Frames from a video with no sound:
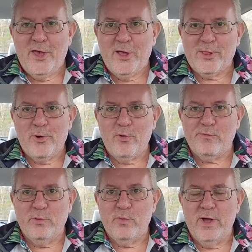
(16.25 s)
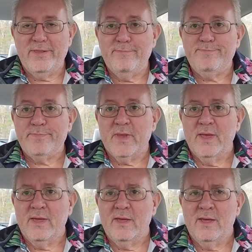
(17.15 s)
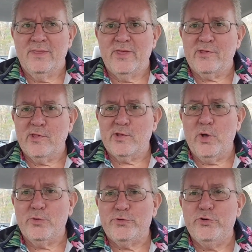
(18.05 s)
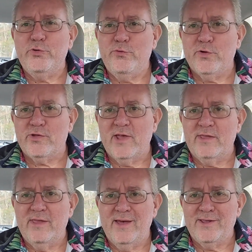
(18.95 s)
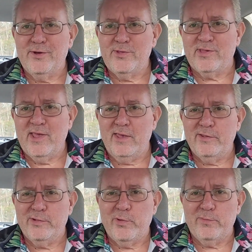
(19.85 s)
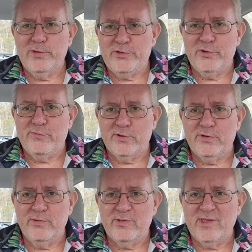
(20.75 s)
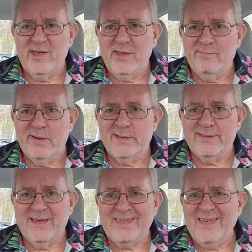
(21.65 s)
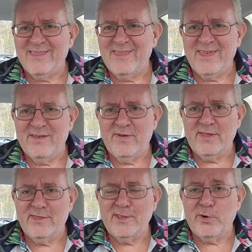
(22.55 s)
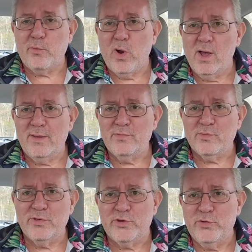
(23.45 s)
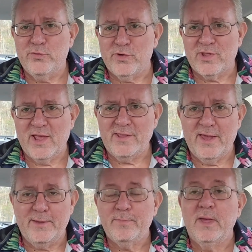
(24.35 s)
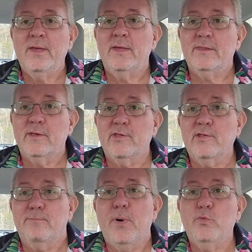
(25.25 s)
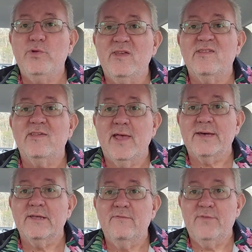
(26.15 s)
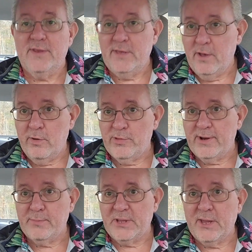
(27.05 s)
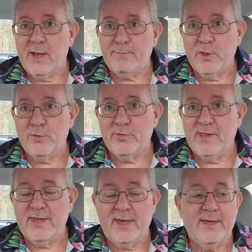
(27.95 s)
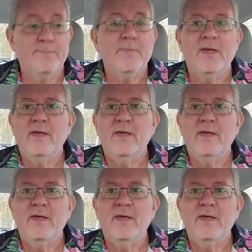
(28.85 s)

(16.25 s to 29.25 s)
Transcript: Hello, everyone. This is called Two for Sunday. I know the saying is normally Two for Tuesday, but I can't think of anything that rhymes with Two for Sunday. This is a bonus second video that I'm going to upload today.